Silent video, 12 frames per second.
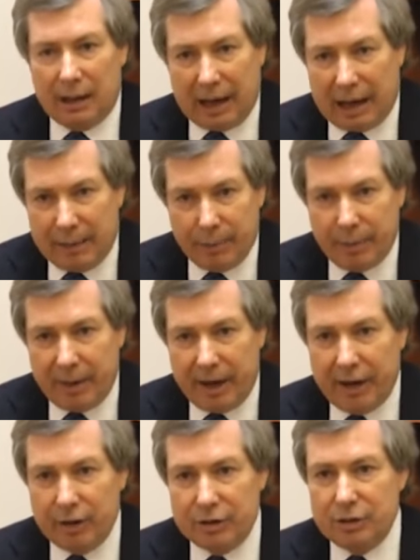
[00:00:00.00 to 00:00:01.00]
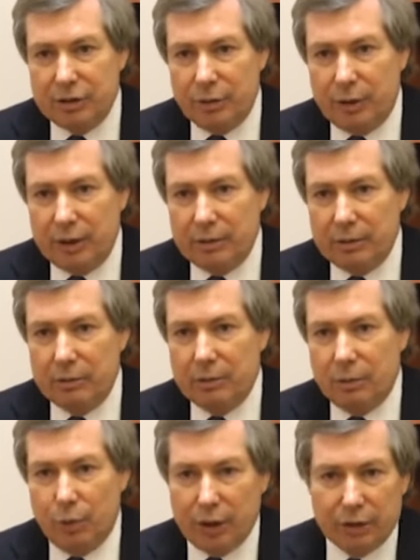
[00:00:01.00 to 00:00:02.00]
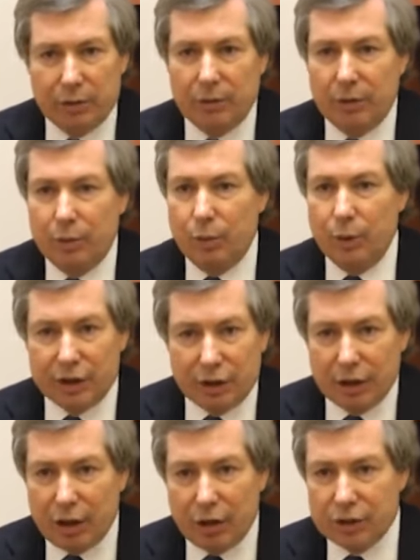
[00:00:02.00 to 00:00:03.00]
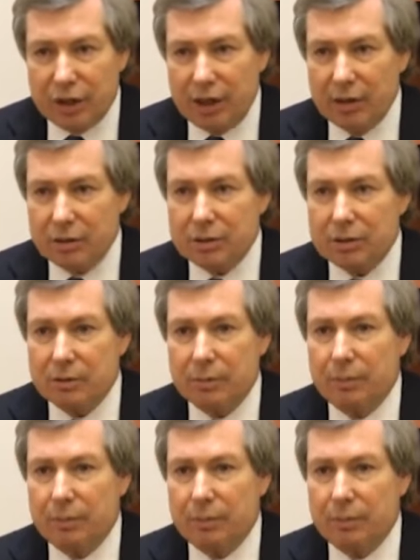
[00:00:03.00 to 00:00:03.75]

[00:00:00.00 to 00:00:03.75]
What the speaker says: I'm prepared to do it with the co-chairs,